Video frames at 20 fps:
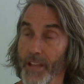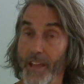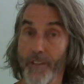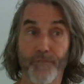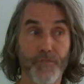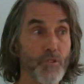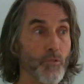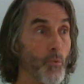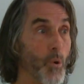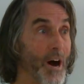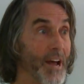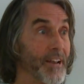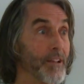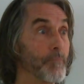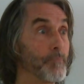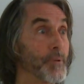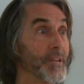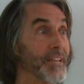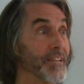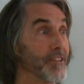If you want
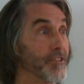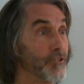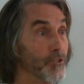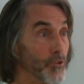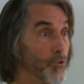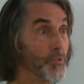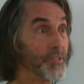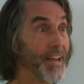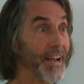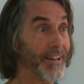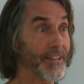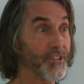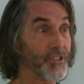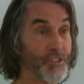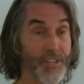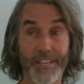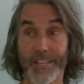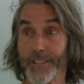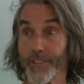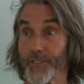to be you that
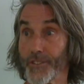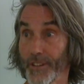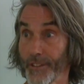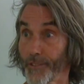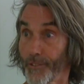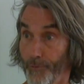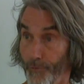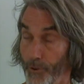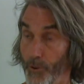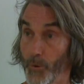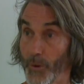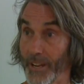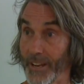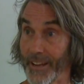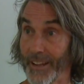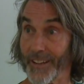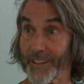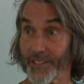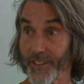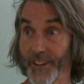sees it through
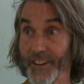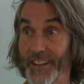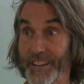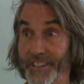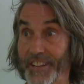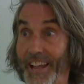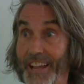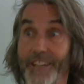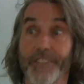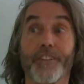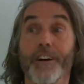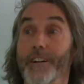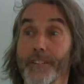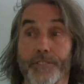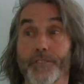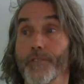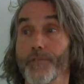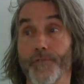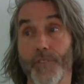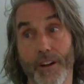it, it's going to take
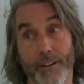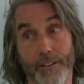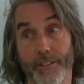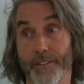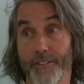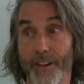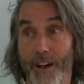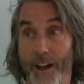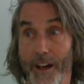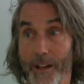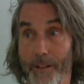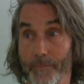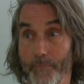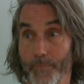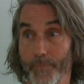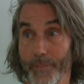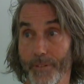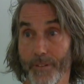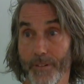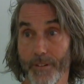tons of fucking time.
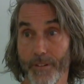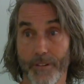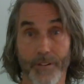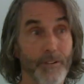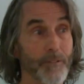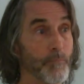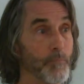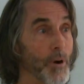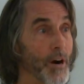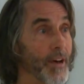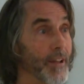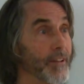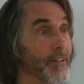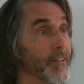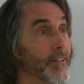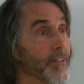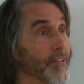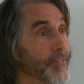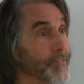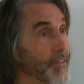
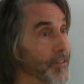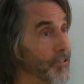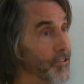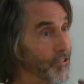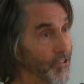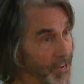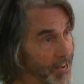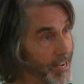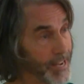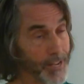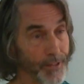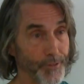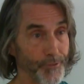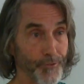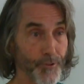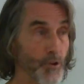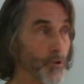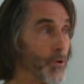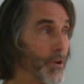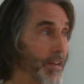But the seeing
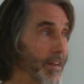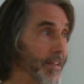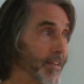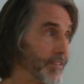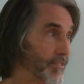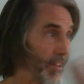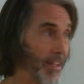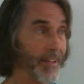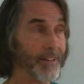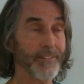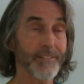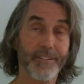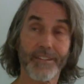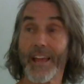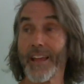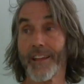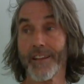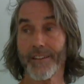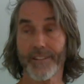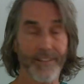through it is
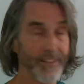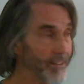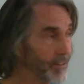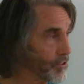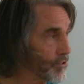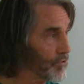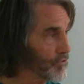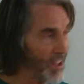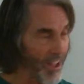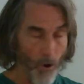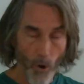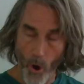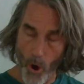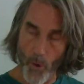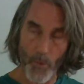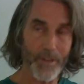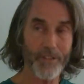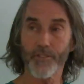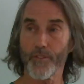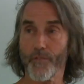instantaneous. It's
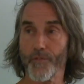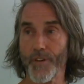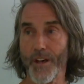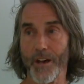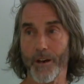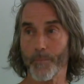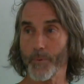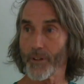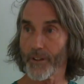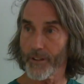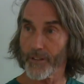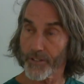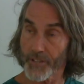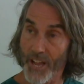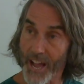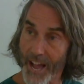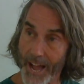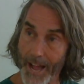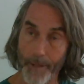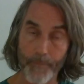always available at
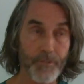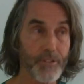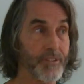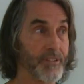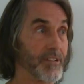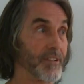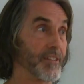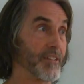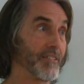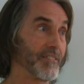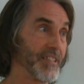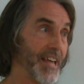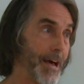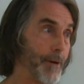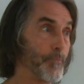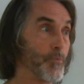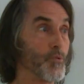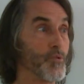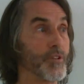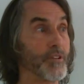times. The
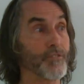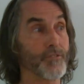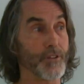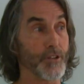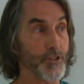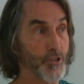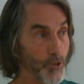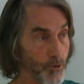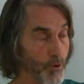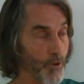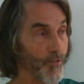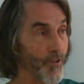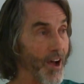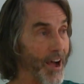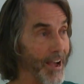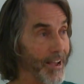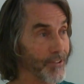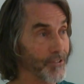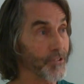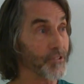dilemma is the you
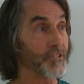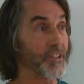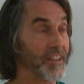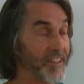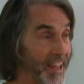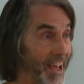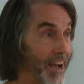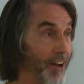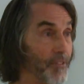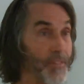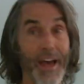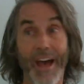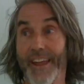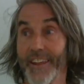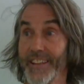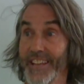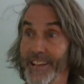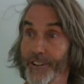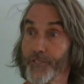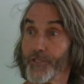arises, and now
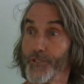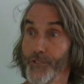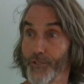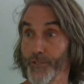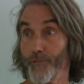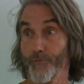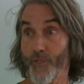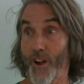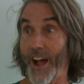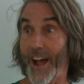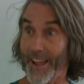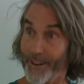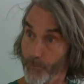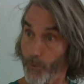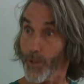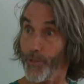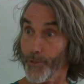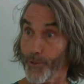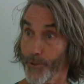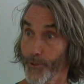that hitches a ride
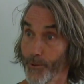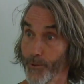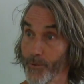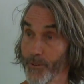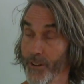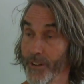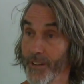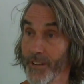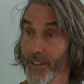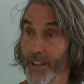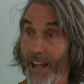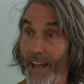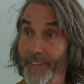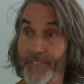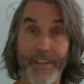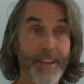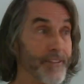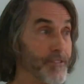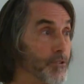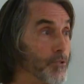with you,
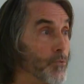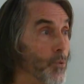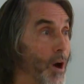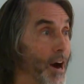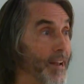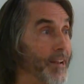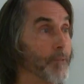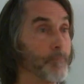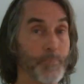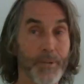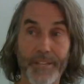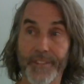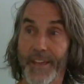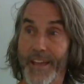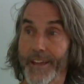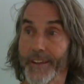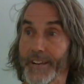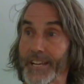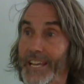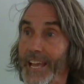and then you want to be
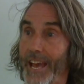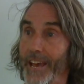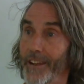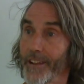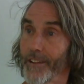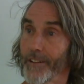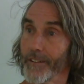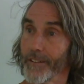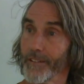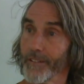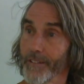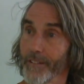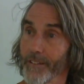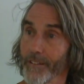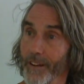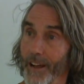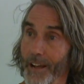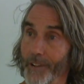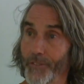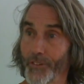there to get it.
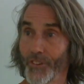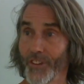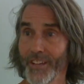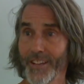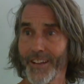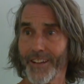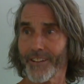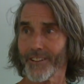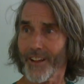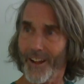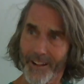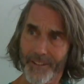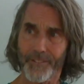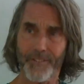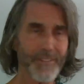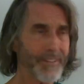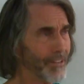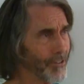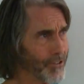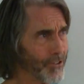I've seen it, tons
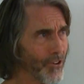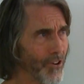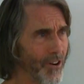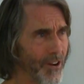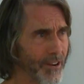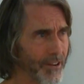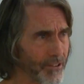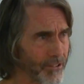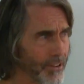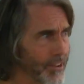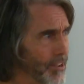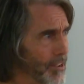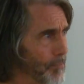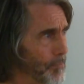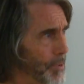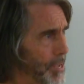of these talks.